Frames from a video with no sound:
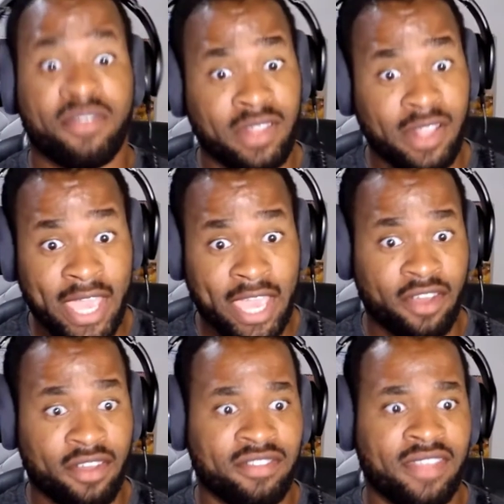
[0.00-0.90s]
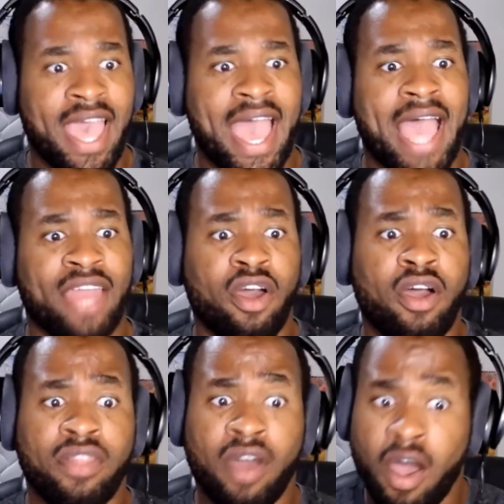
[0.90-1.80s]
layers and other